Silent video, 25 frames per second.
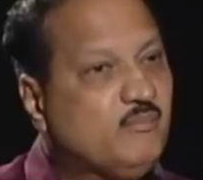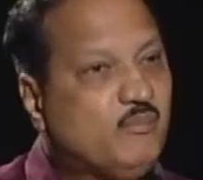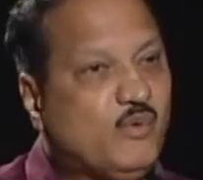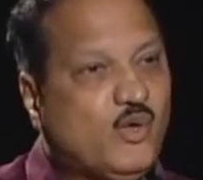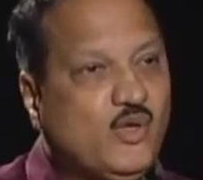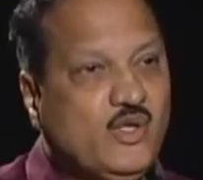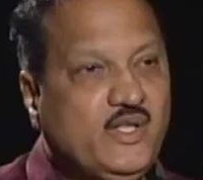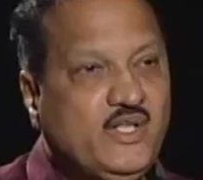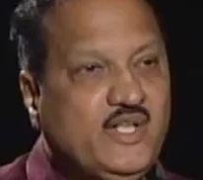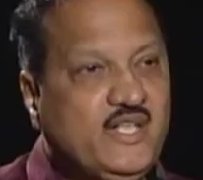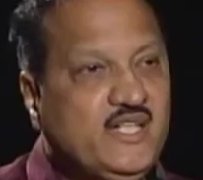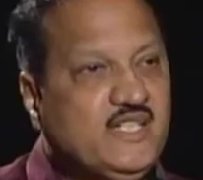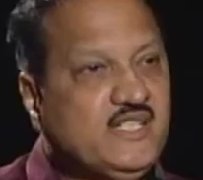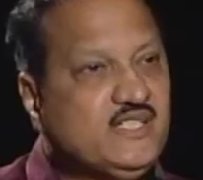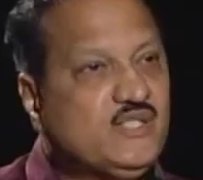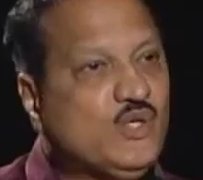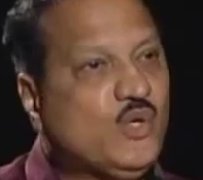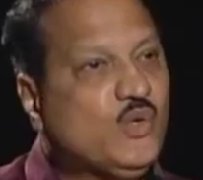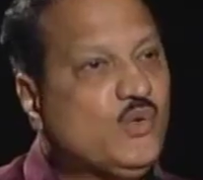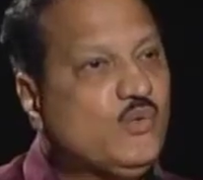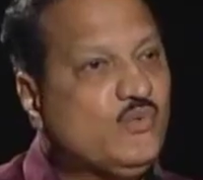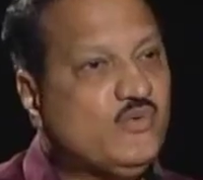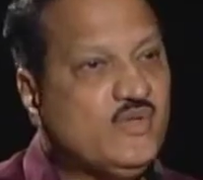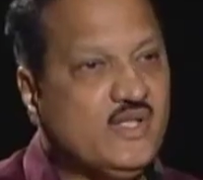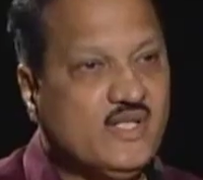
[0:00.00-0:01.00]
Politics
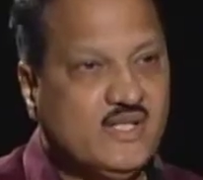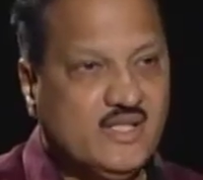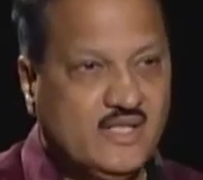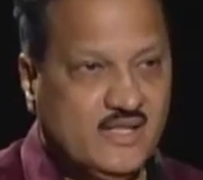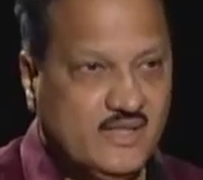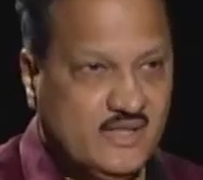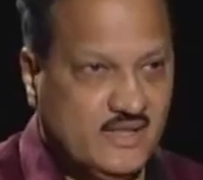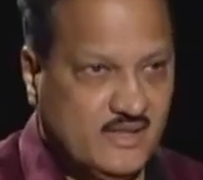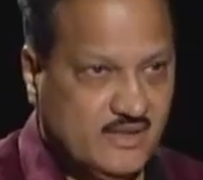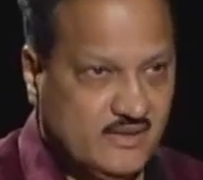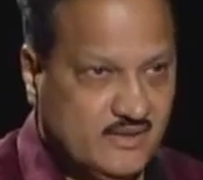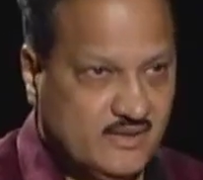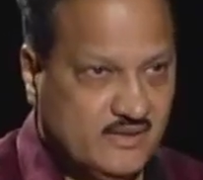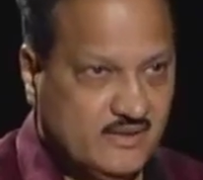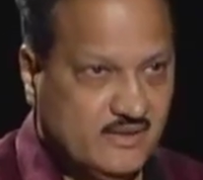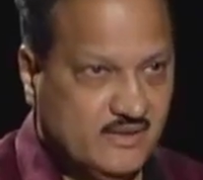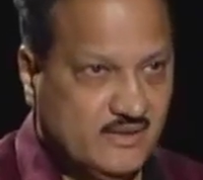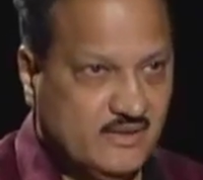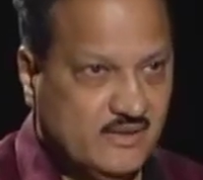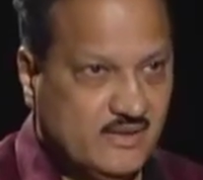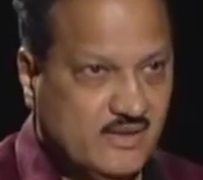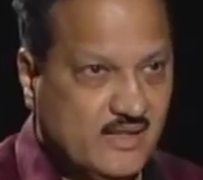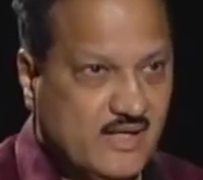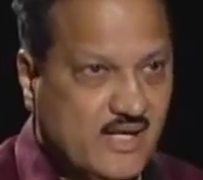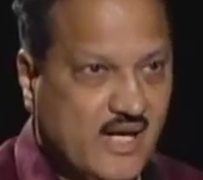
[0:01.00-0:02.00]
don't work like that.
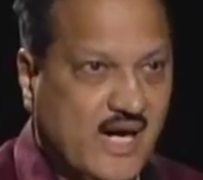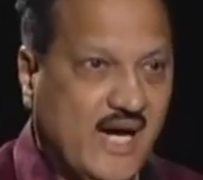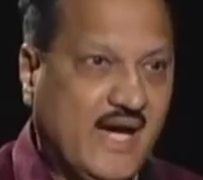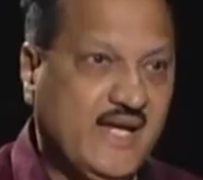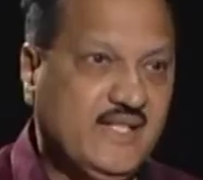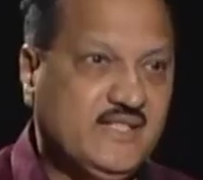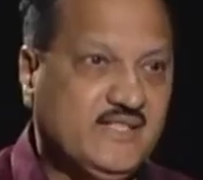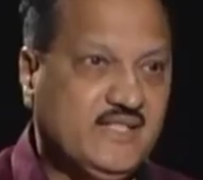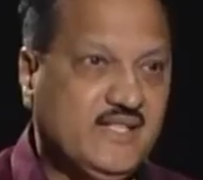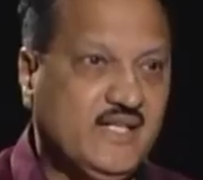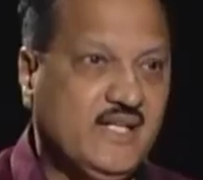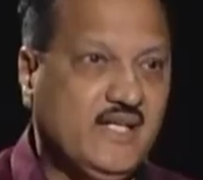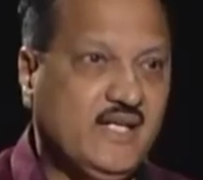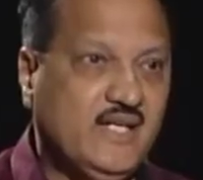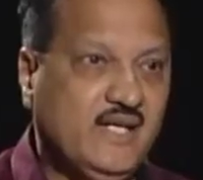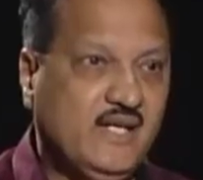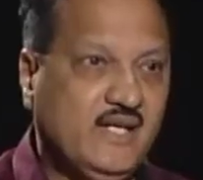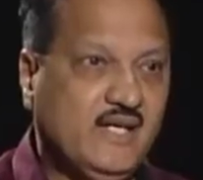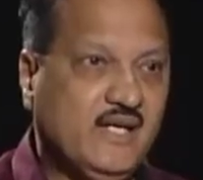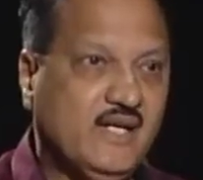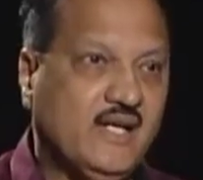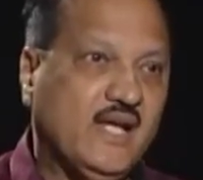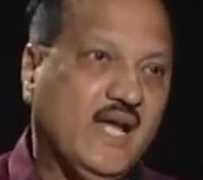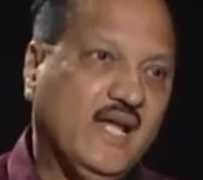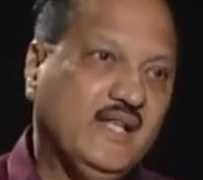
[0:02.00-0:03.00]
I say
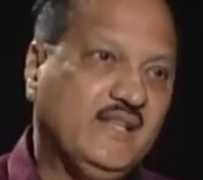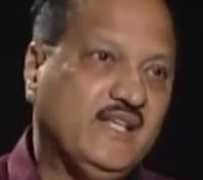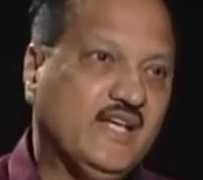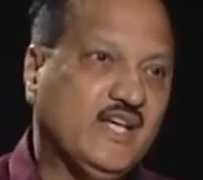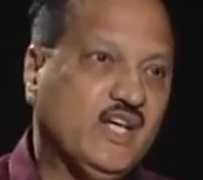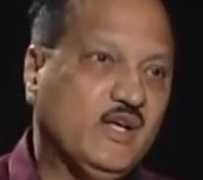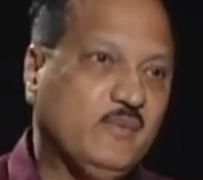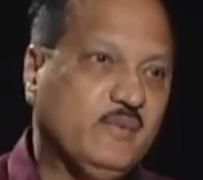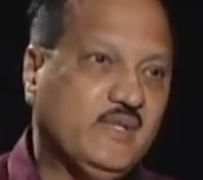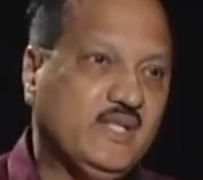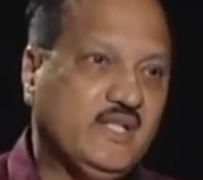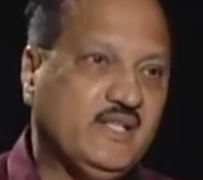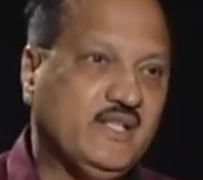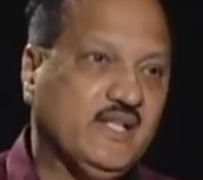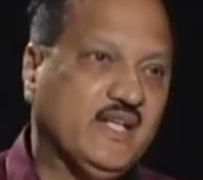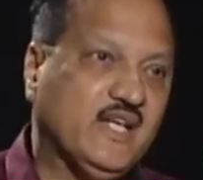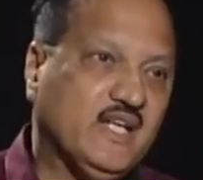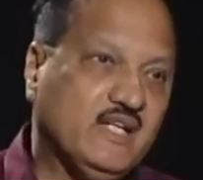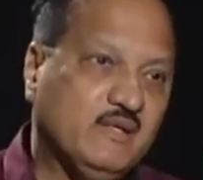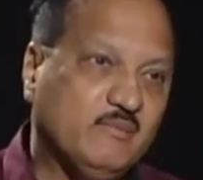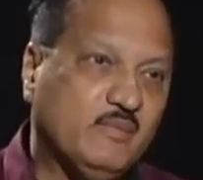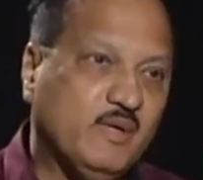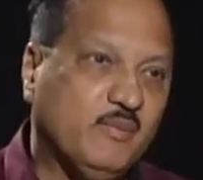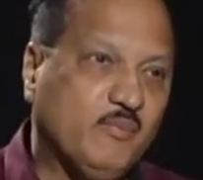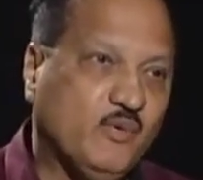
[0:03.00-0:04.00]
and they give me the
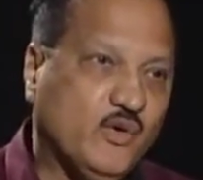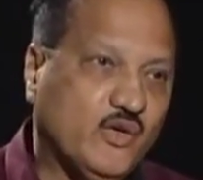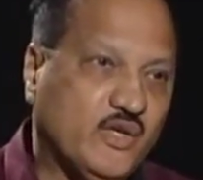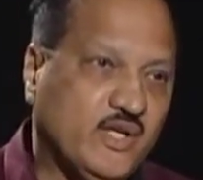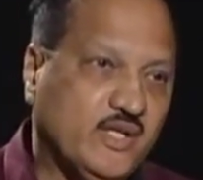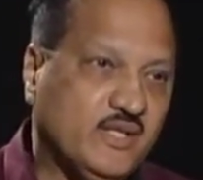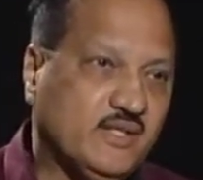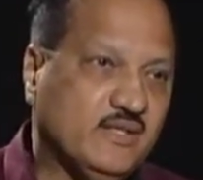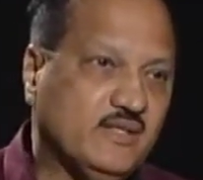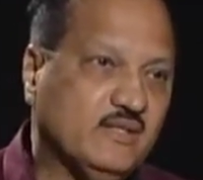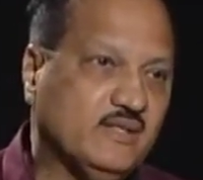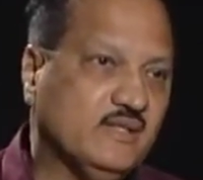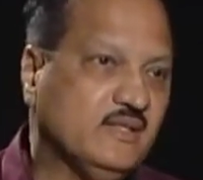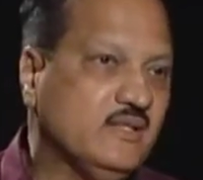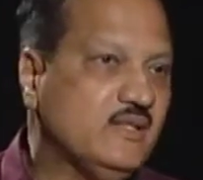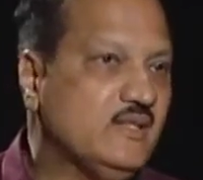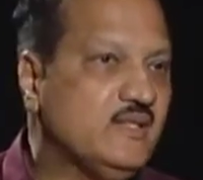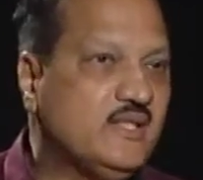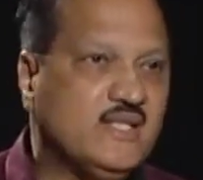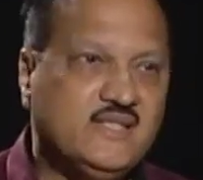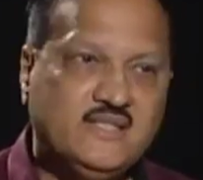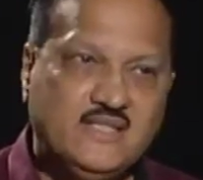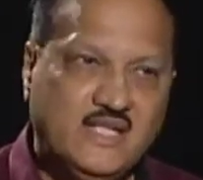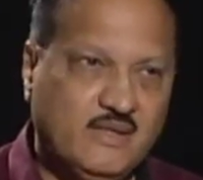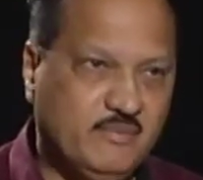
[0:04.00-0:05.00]
ticket in my pocket. It
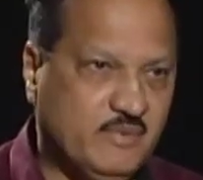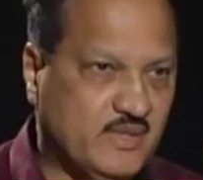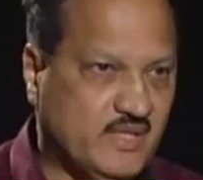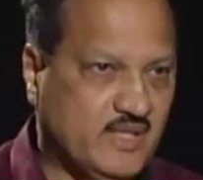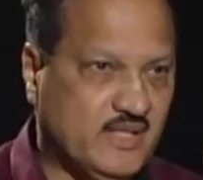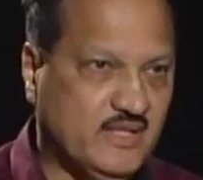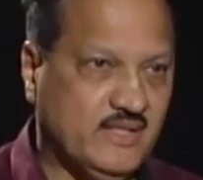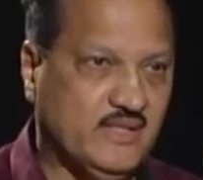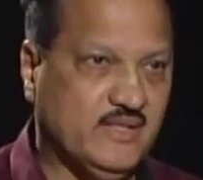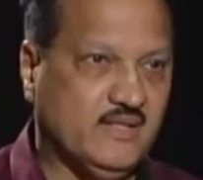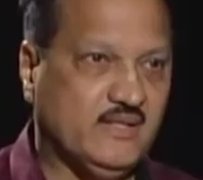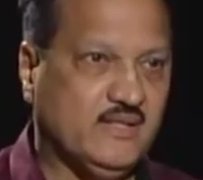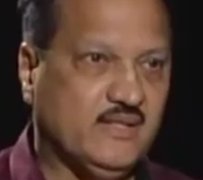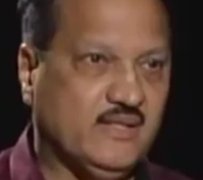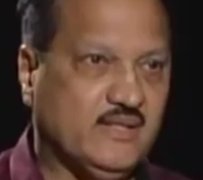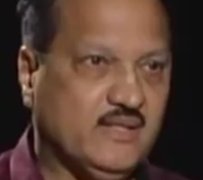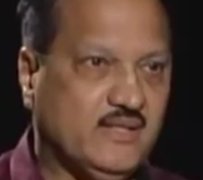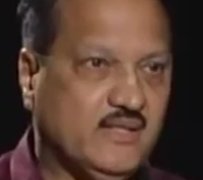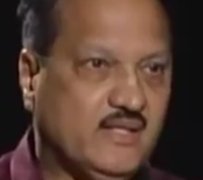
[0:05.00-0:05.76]
doesn't happen like that.